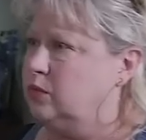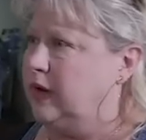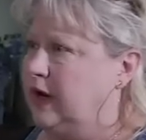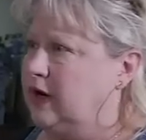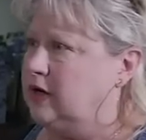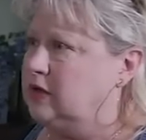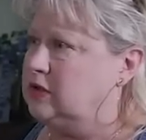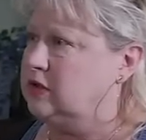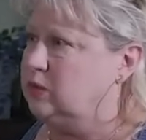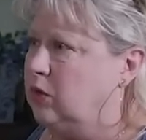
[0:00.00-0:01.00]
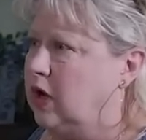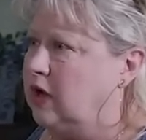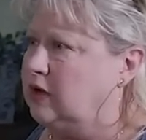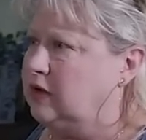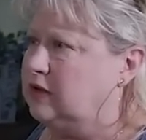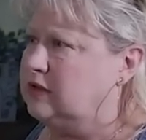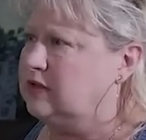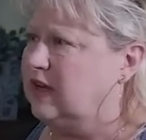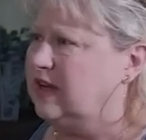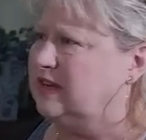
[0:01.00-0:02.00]
where to walk? Like,
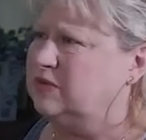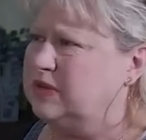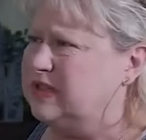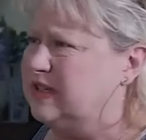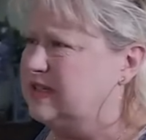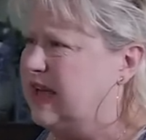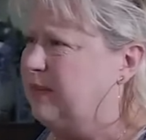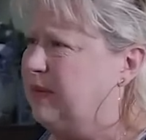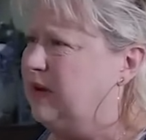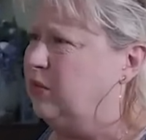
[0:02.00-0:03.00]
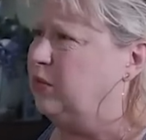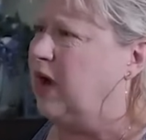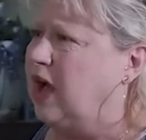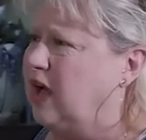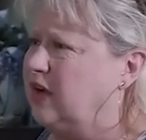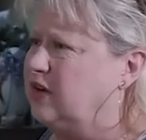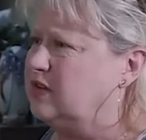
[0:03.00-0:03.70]
was it tapping a rock